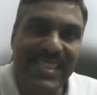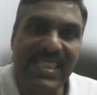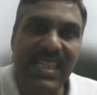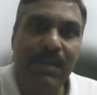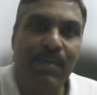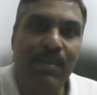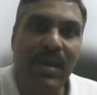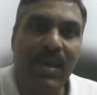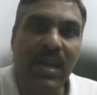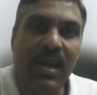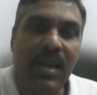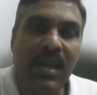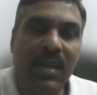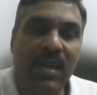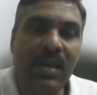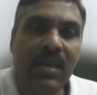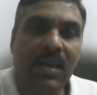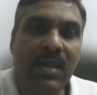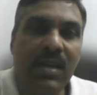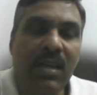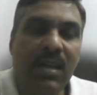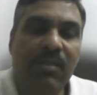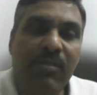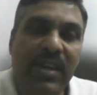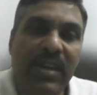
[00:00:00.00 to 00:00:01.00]
table
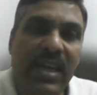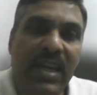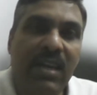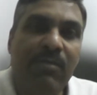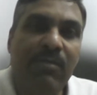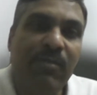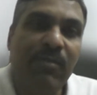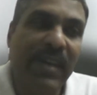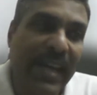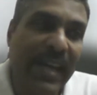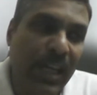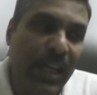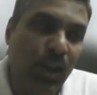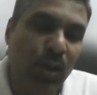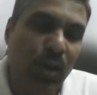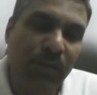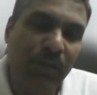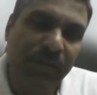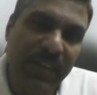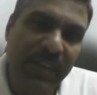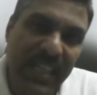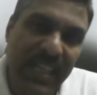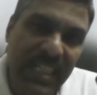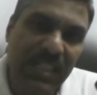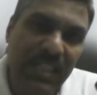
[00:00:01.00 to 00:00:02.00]
where value
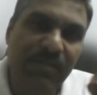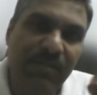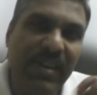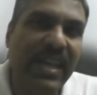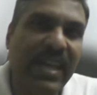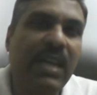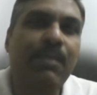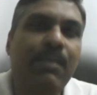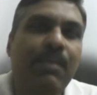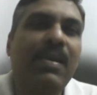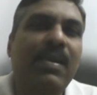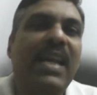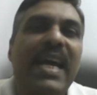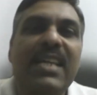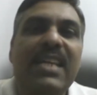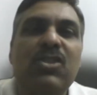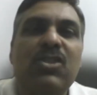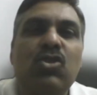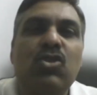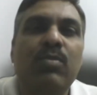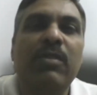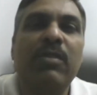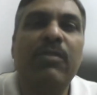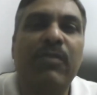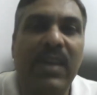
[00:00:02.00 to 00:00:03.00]
of each variable has
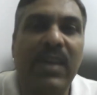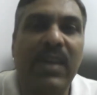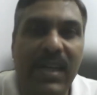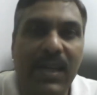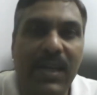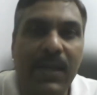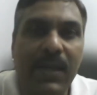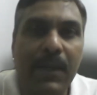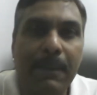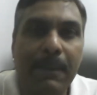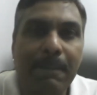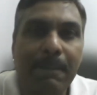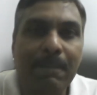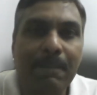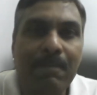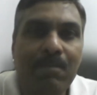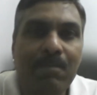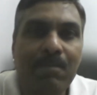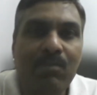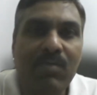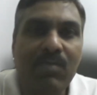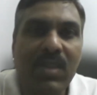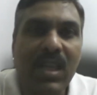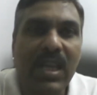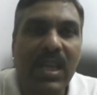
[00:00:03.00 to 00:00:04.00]
to be filled.
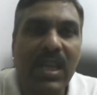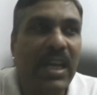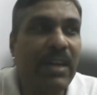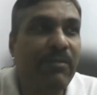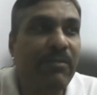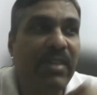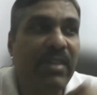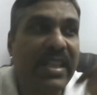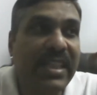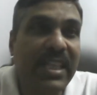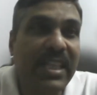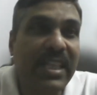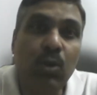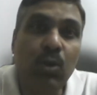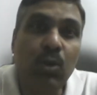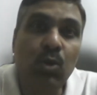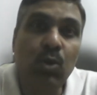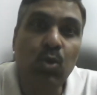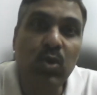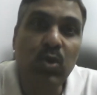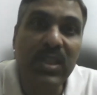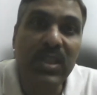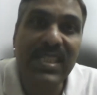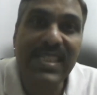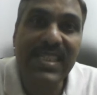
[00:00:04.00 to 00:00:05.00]
And when they
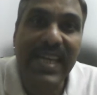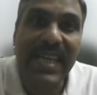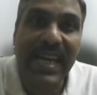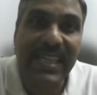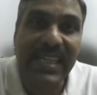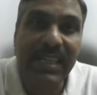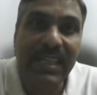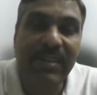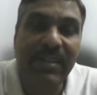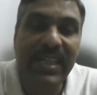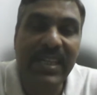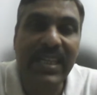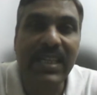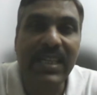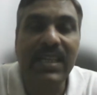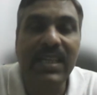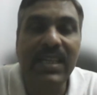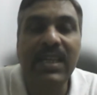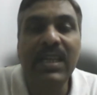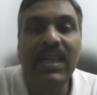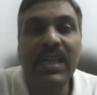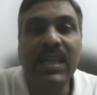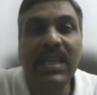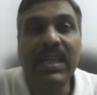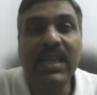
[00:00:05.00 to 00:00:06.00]
do this
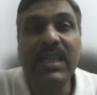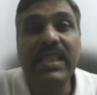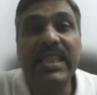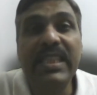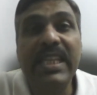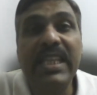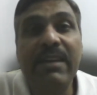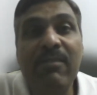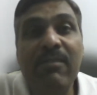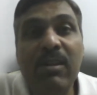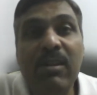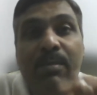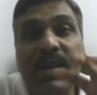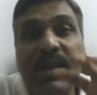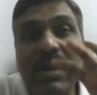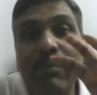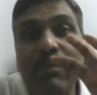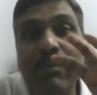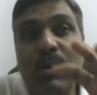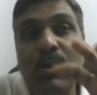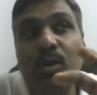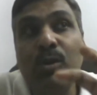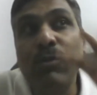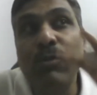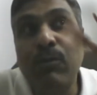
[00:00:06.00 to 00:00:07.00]
activity, they will be
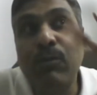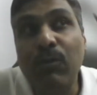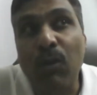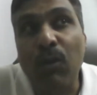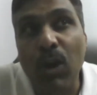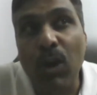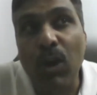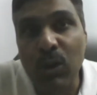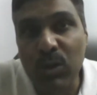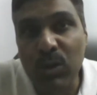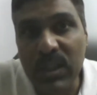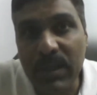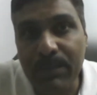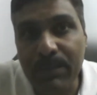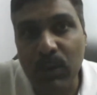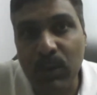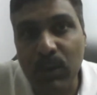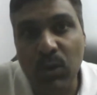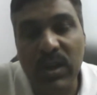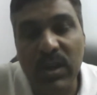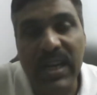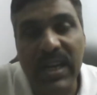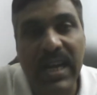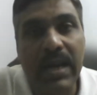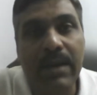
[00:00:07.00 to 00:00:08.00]
able to follow the
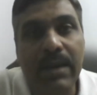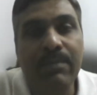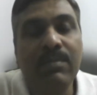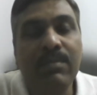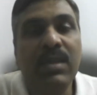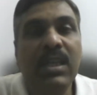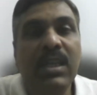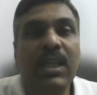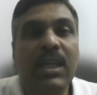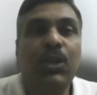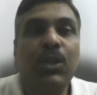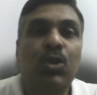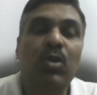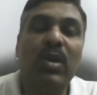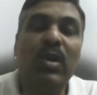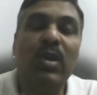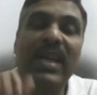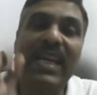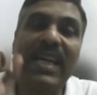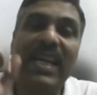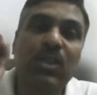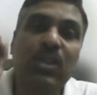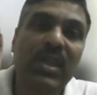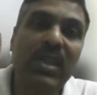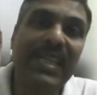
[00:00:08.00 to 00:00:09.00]
program. You are
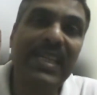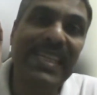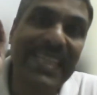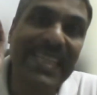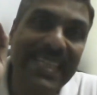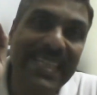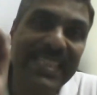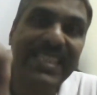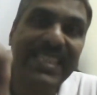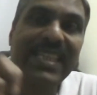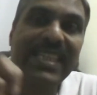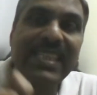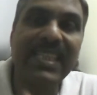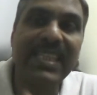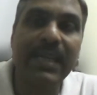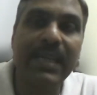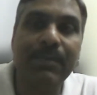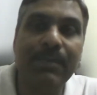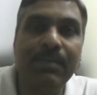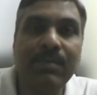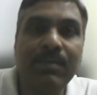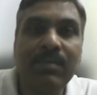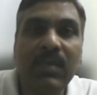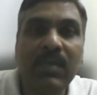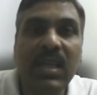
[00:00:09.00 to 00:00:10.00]
actually teaching
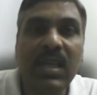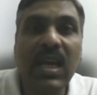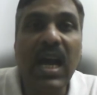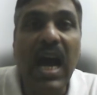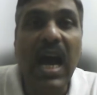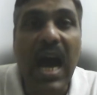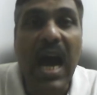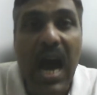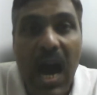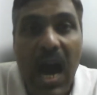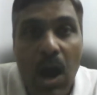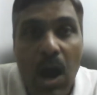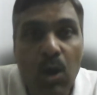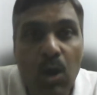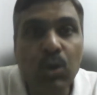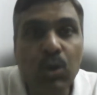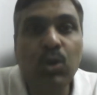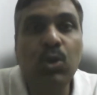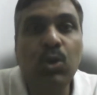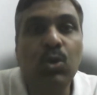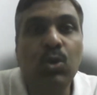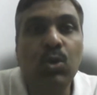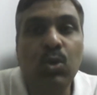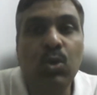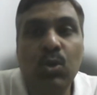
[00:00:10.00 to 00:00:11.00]
them how
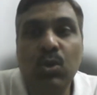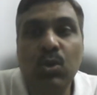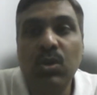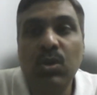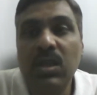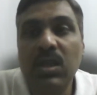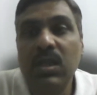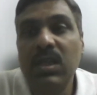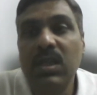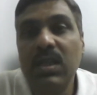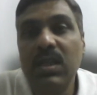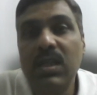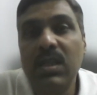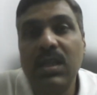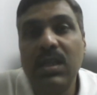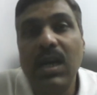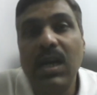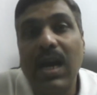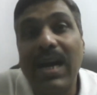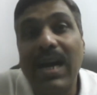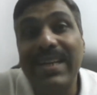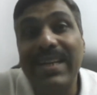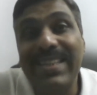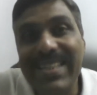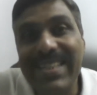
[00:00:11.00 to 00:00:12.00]
to
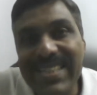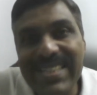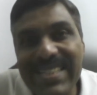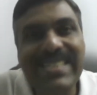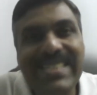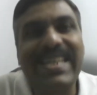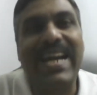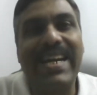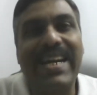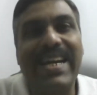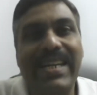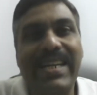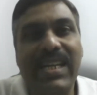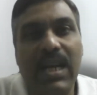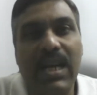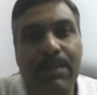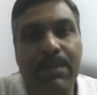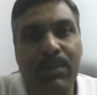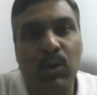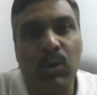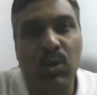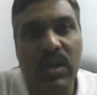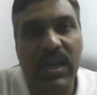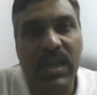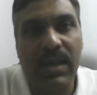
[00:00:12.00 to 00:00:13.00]
understand a
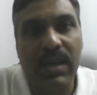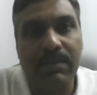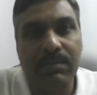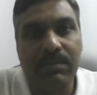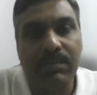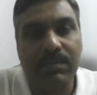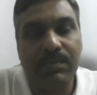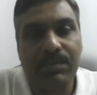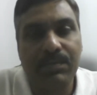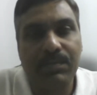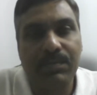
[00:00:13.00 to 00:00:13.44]
program.